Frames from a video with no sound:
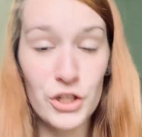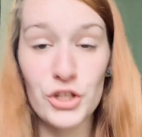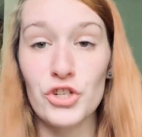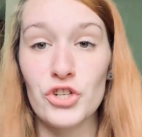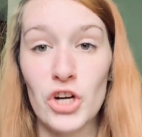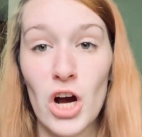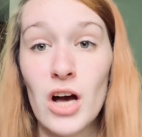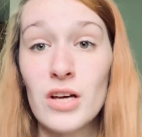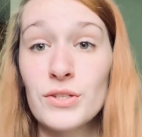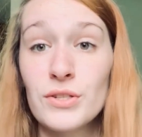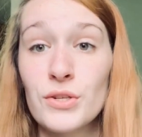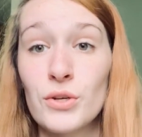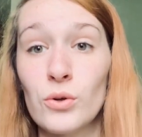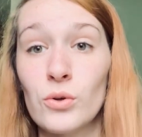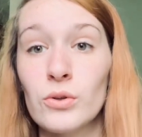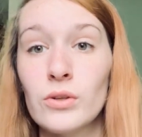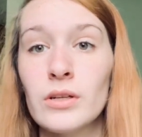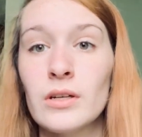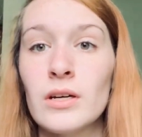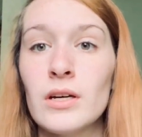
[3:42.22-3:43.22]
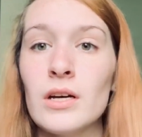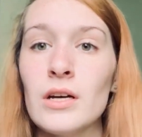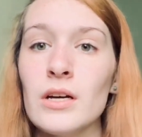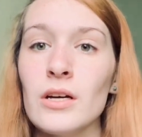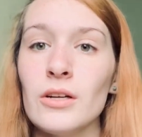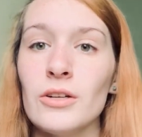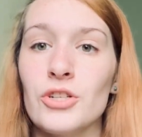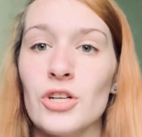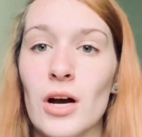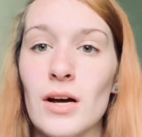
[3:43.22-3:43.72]
Jostled.
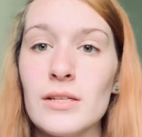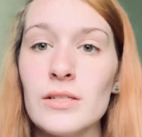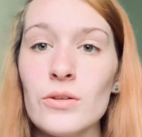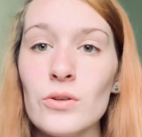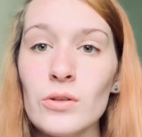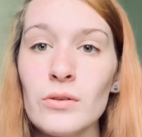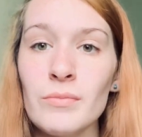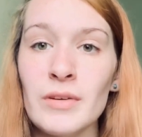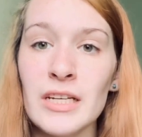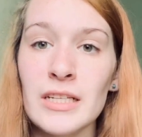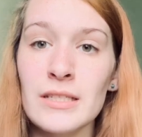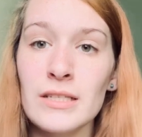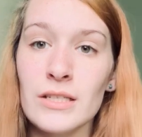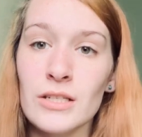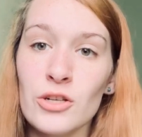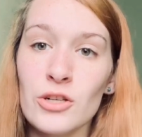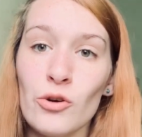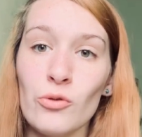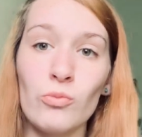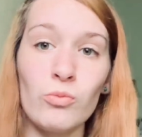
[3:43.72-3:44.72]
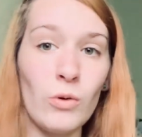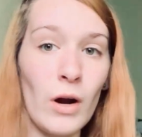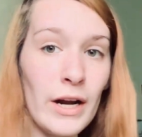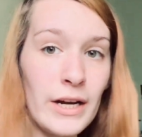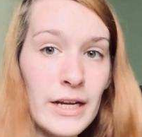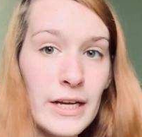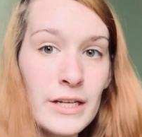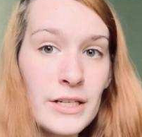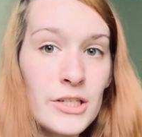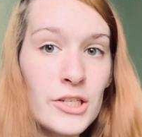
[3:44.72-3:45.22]
Jostled means to run
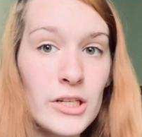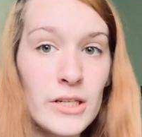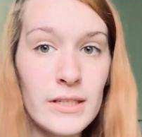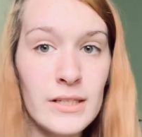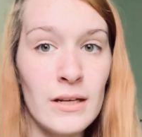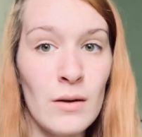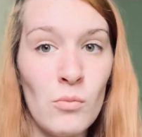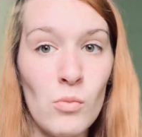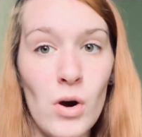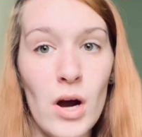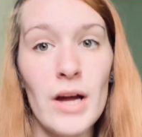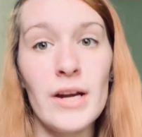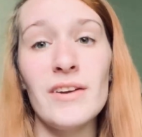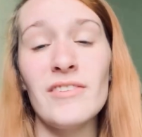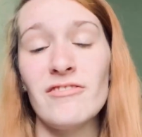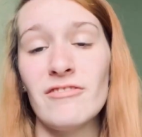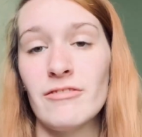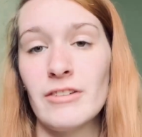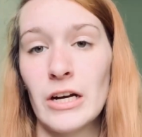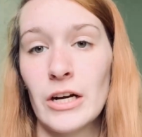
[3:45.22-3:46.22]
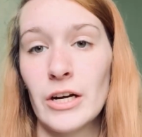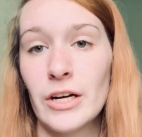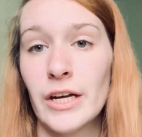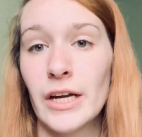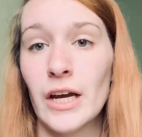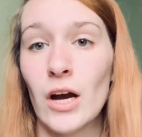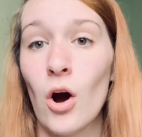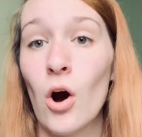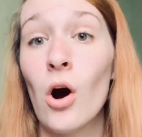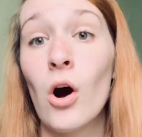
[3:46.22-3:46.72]
into someone very
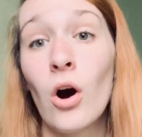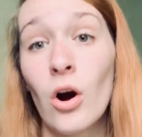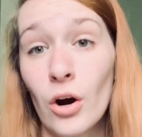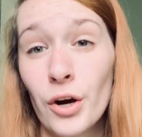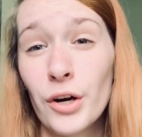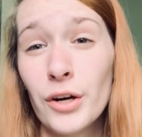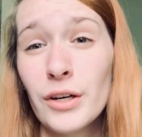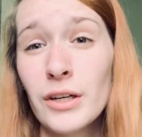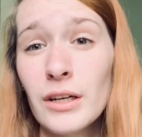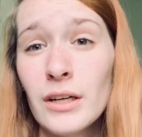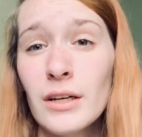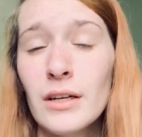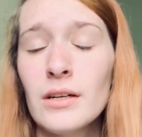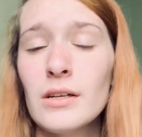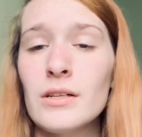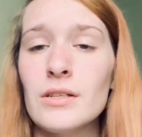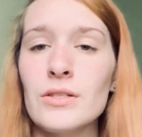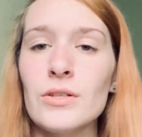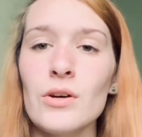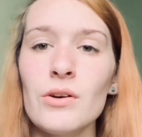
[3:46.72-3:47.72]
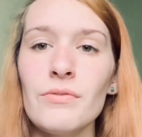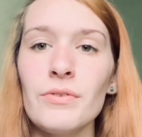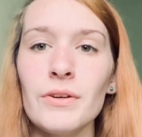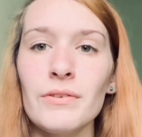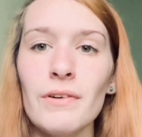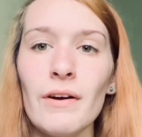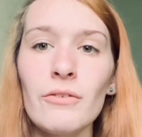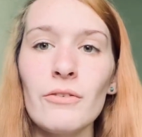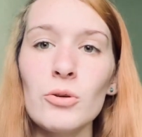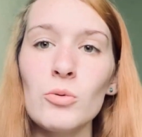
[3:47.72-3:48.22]
hard. So if
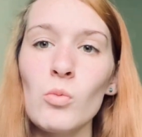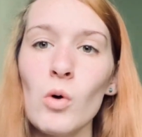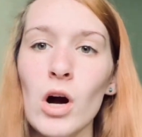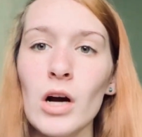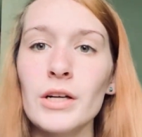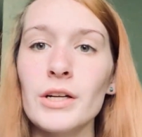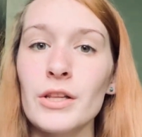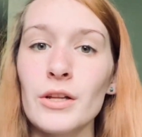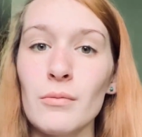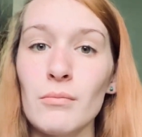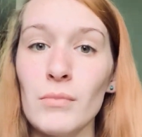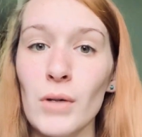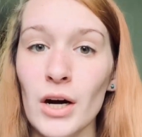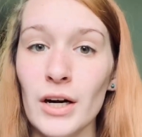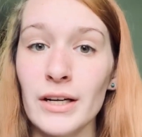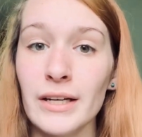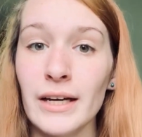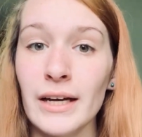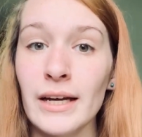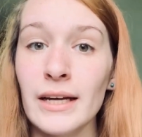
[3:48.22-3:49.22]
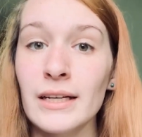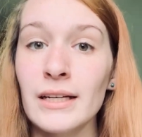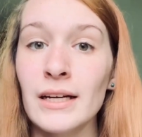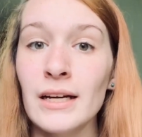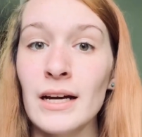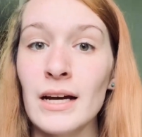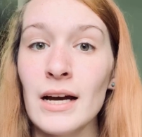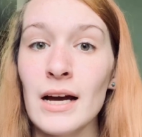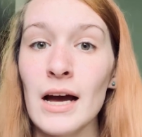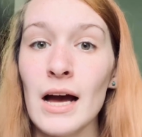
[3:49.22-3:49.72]
you've ever walked in the market
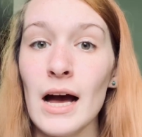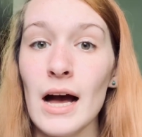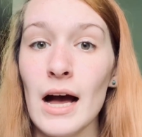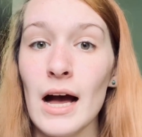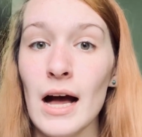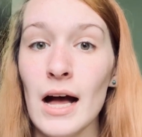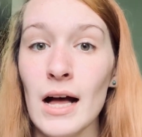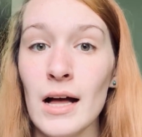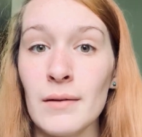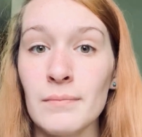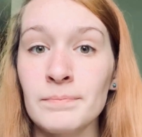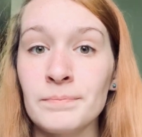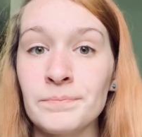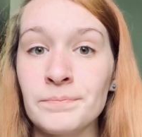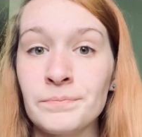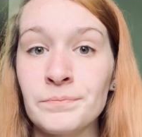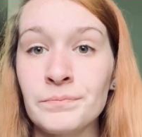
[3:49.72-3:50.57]
and